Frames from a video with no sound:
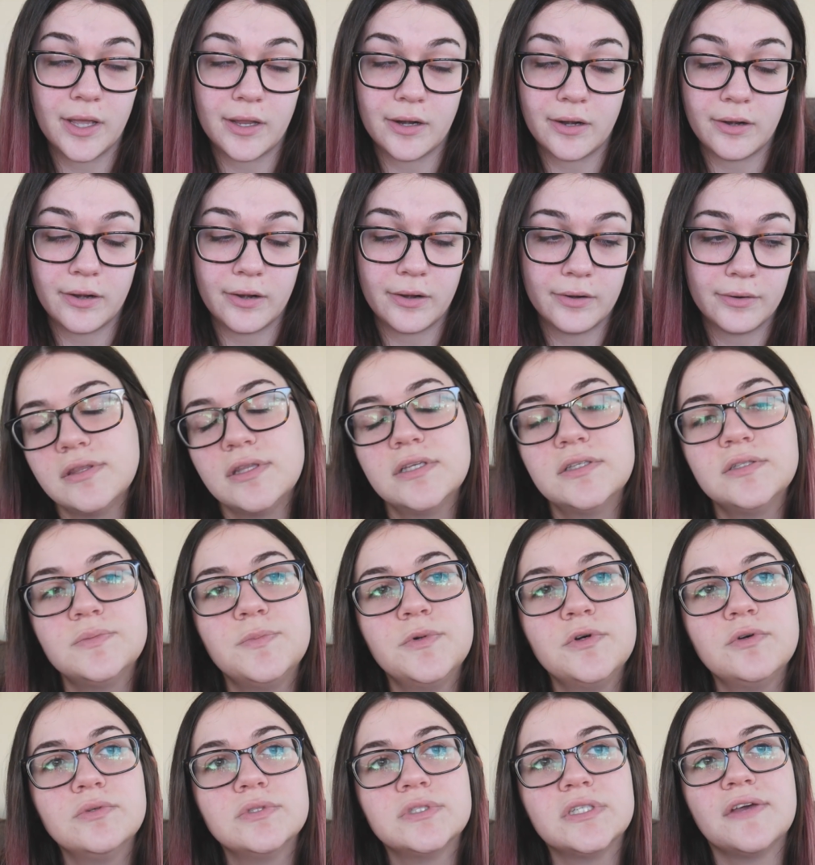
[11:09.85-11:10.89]
I don't know. This
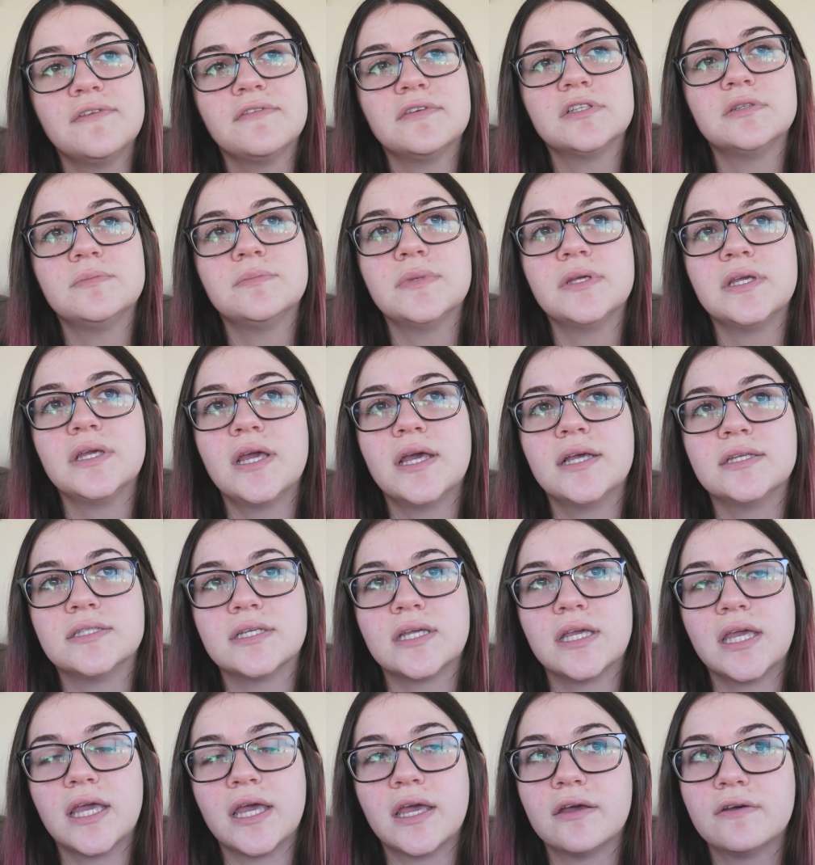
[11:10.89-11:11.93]
book was given to me as a
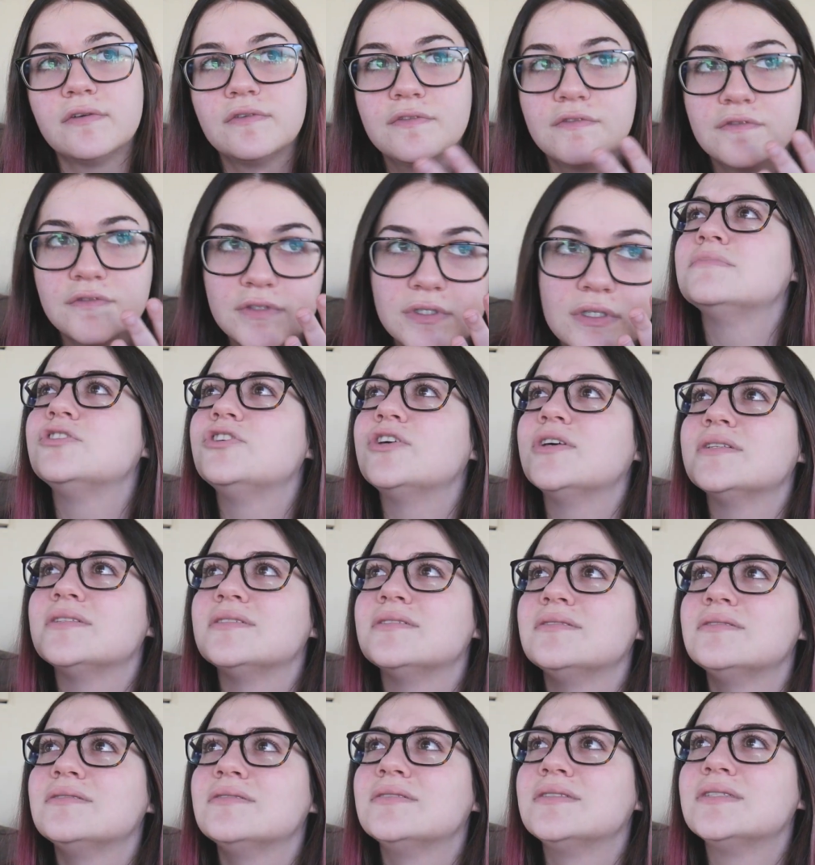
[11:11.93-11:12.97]
gift in
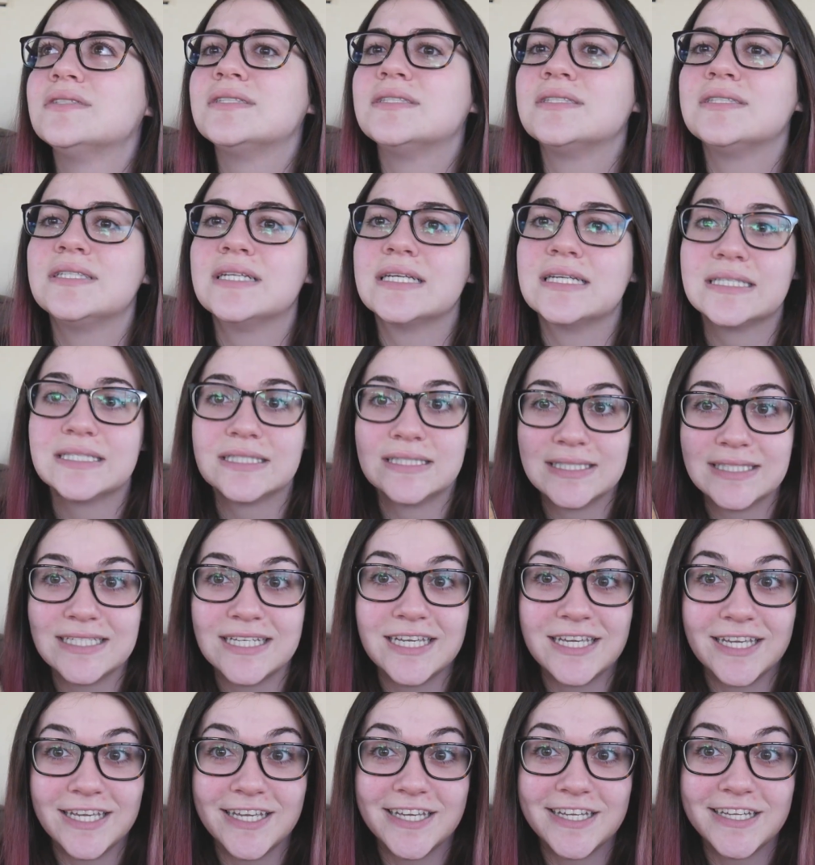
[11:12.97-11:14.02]

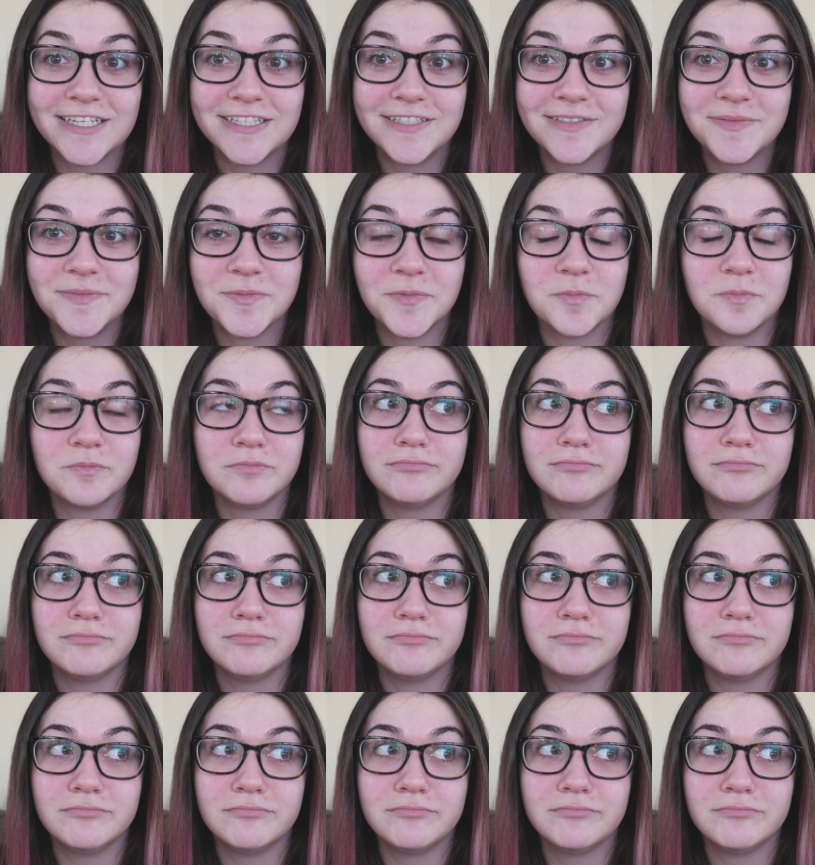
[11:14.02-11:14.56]
2016.